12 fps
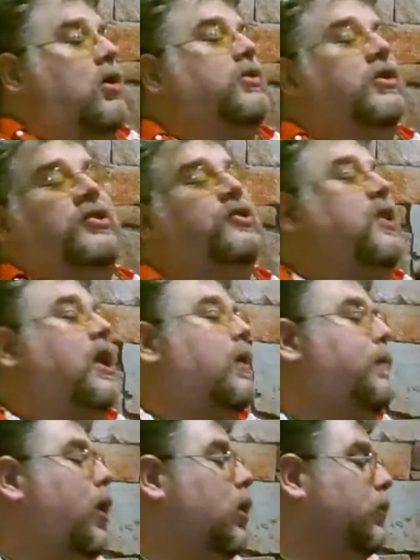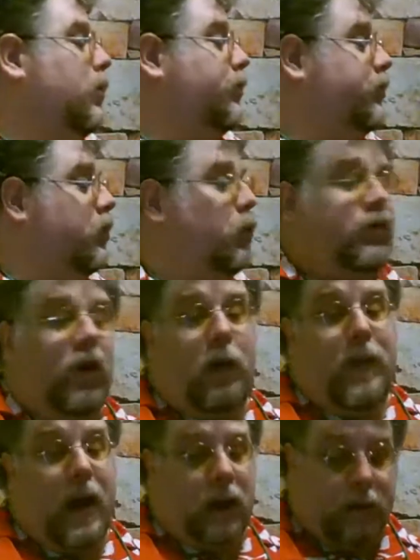This is take apartable too. It's all
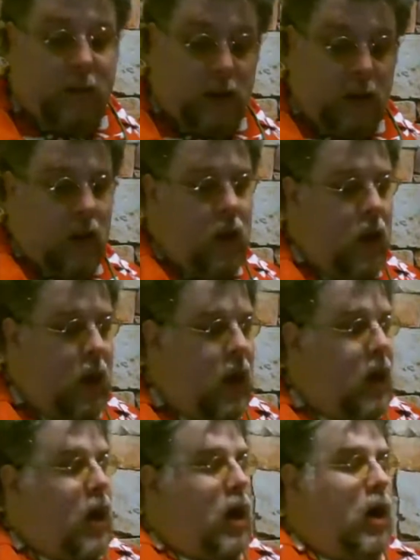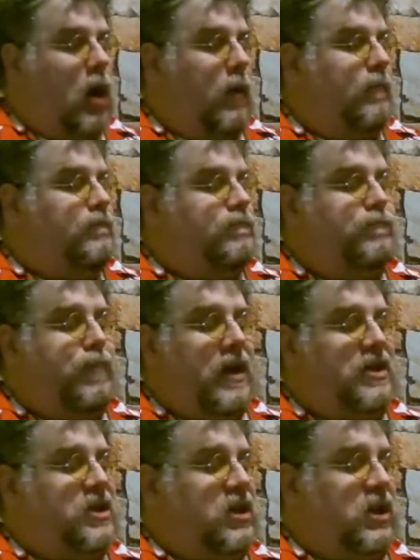malleable.
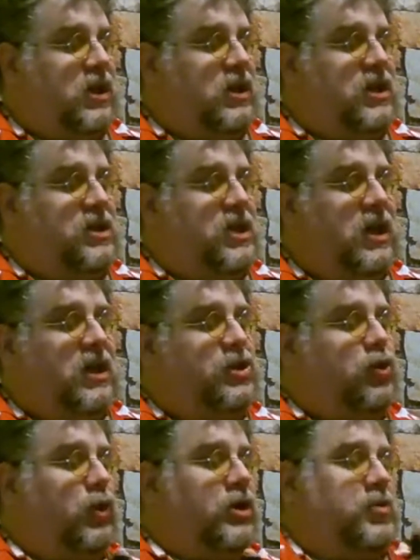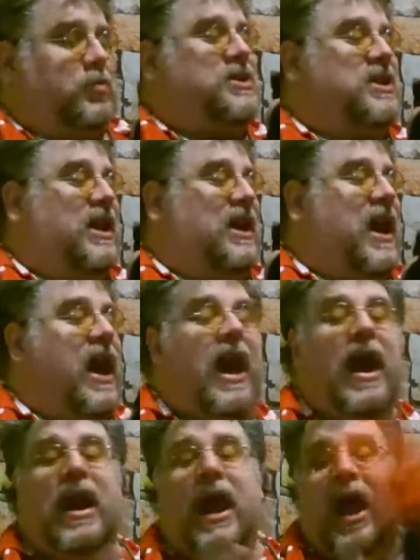Basically, this thing is Christmas in a
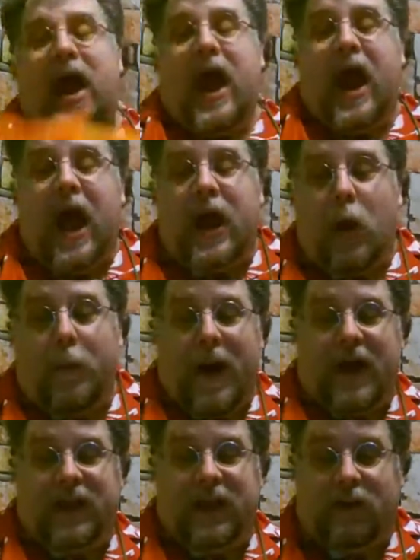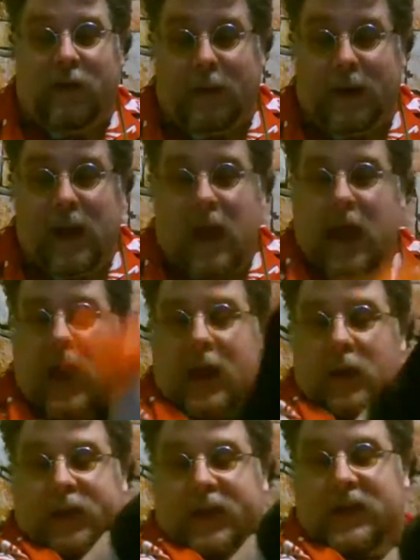can, and I don't buy things for me. I
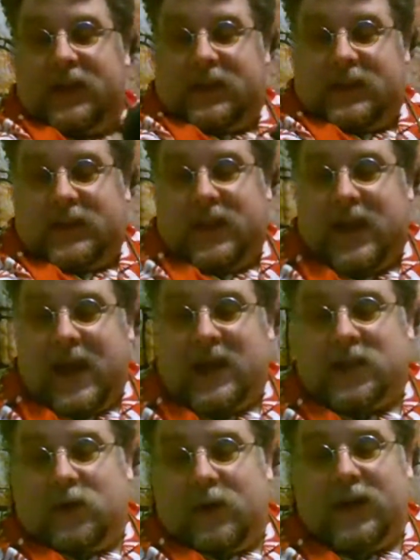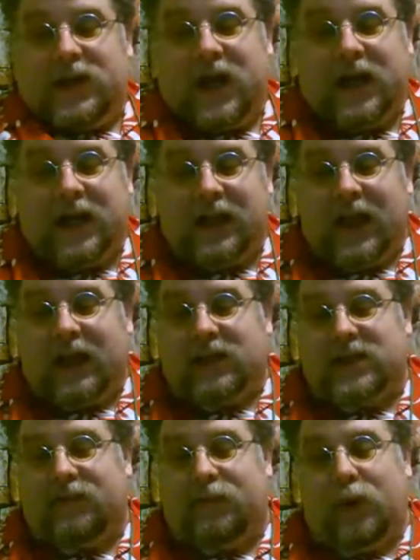don't think it has the range I need, like a
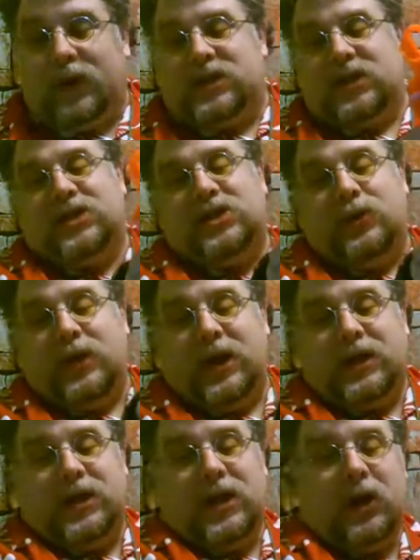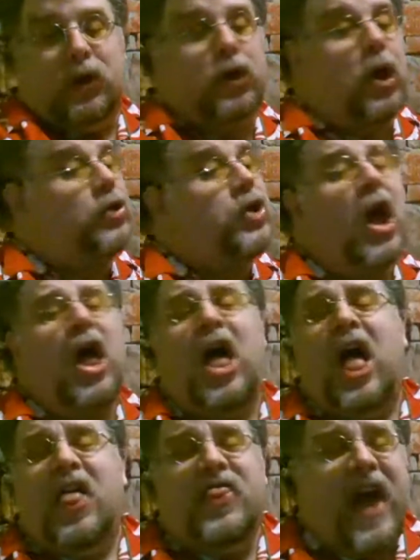7.62 at 1,800 yards.
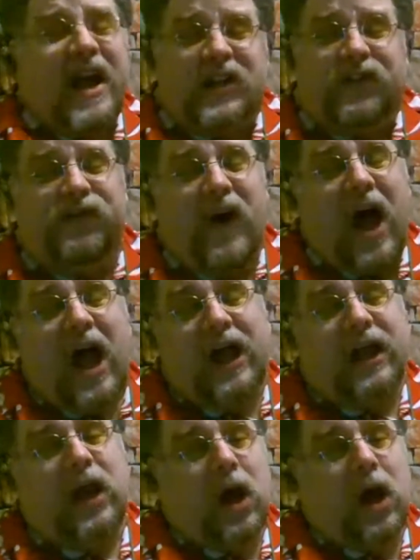That's fine.